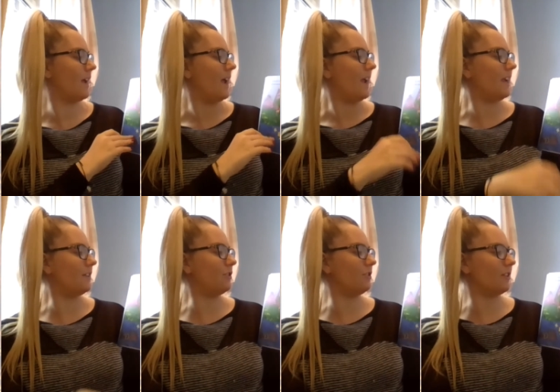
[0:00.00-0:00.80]
He
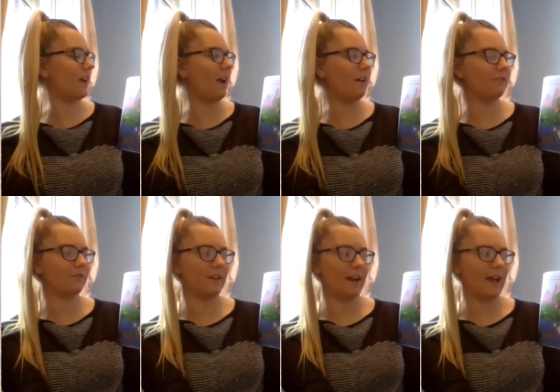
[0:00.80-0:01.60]
took care of
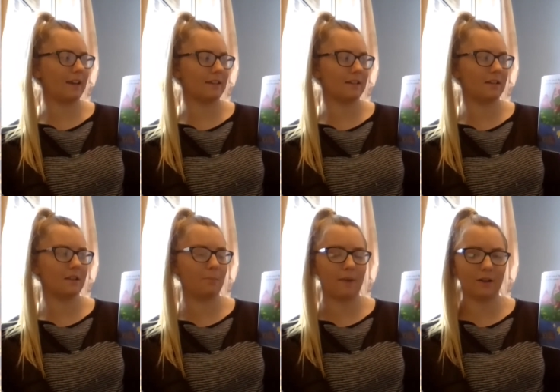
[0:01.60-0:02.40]
the land, the
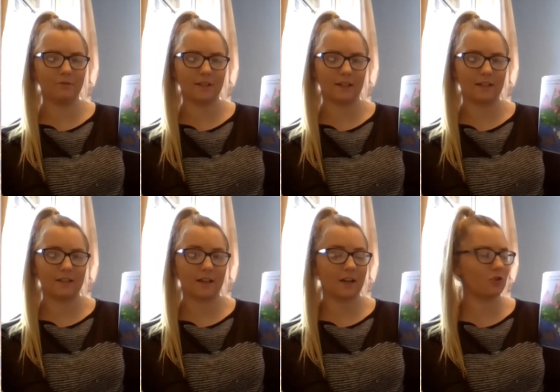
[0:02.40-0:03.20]
mountains
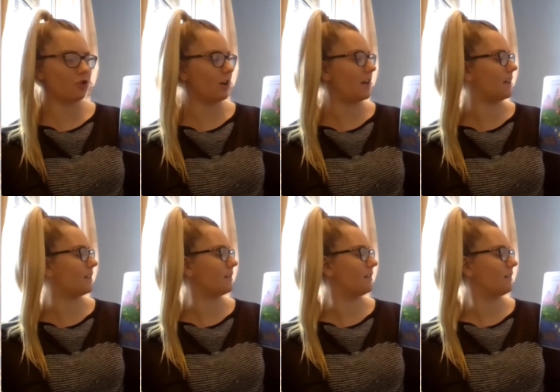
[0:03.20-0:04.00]
and trees,
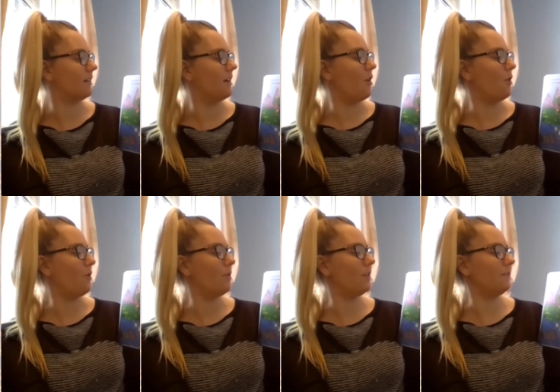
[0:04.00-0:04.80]
all of